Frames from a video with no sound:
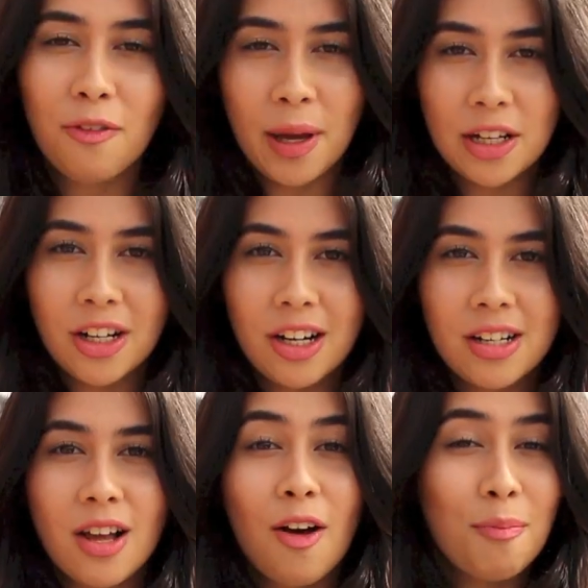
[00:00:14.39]

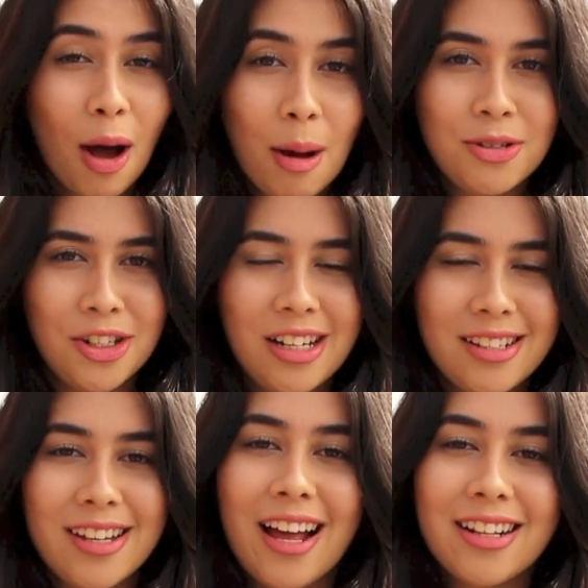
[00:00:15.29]
Pictures of mom
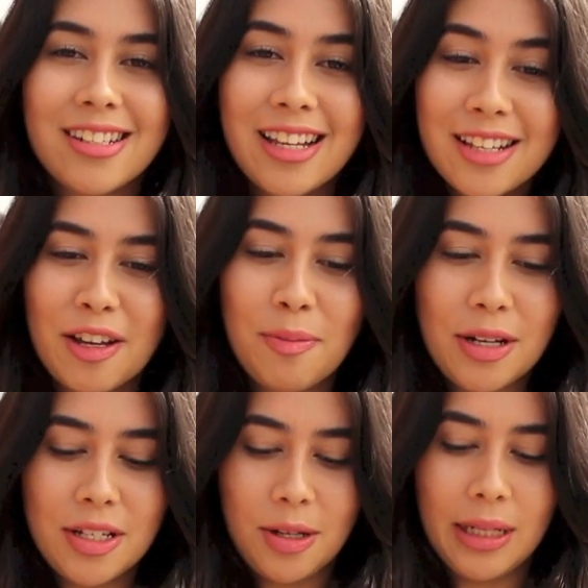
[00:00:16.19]
jeans and since I've
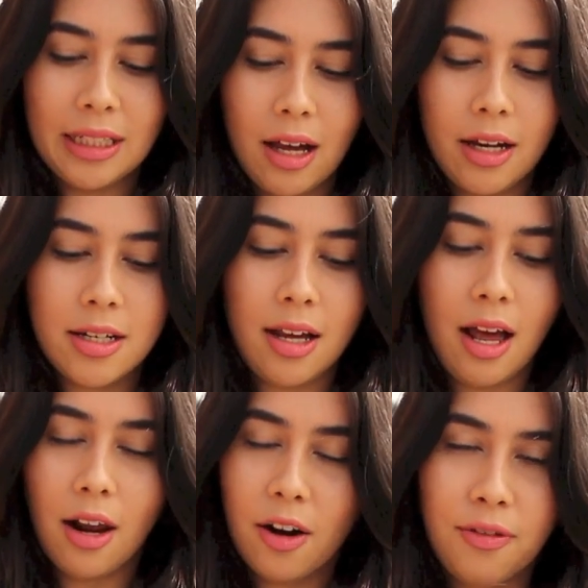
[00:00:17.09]
been doing that,
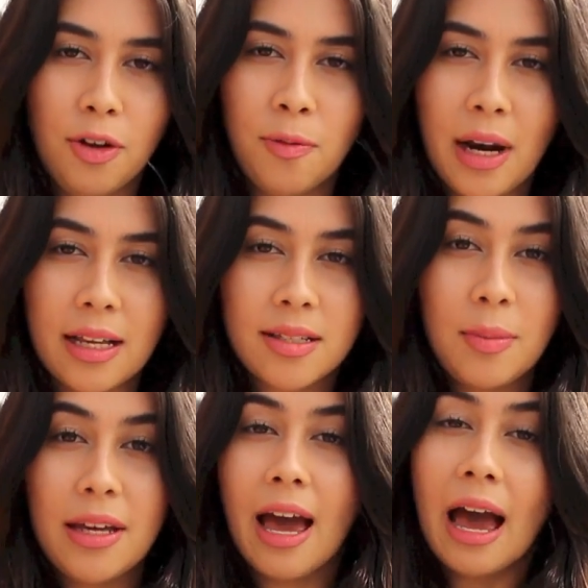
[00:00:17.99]
a lot of you have been asking
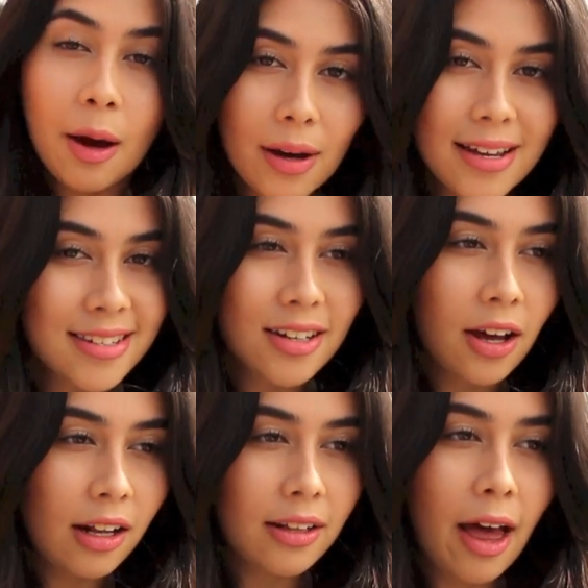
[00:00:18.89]
me how I
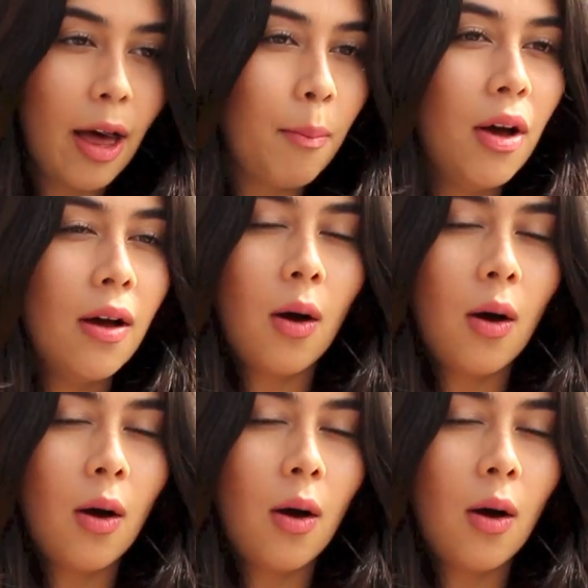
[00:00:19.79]
style them,